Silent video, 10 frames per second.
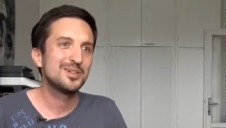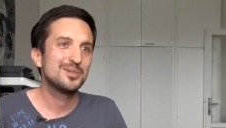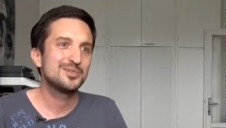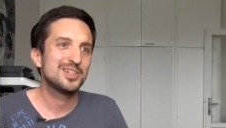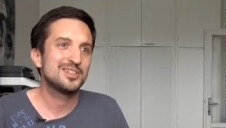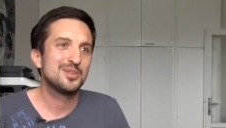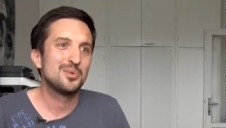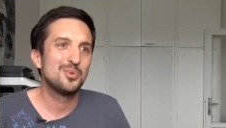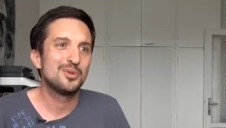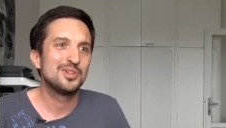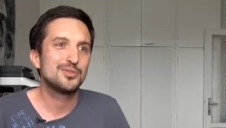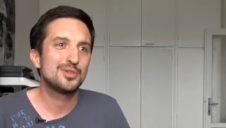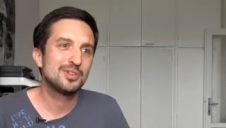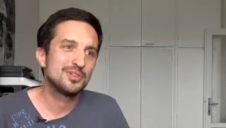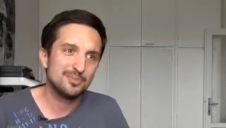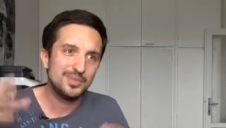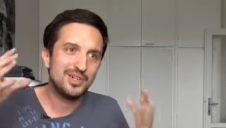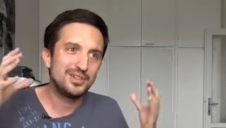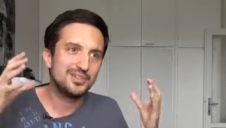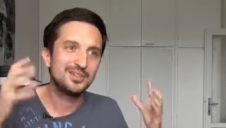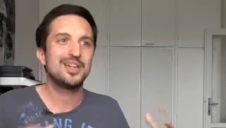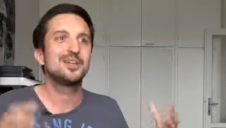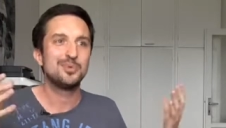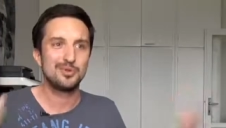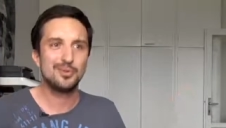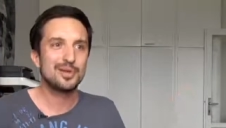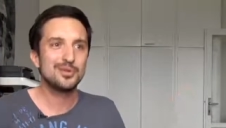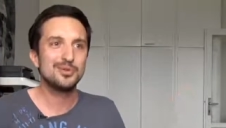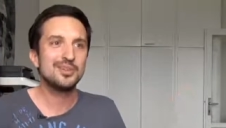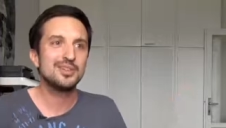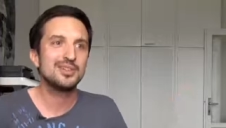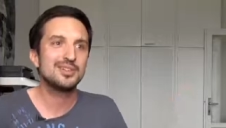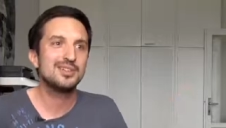who just don't want their children to be together with Roma children, and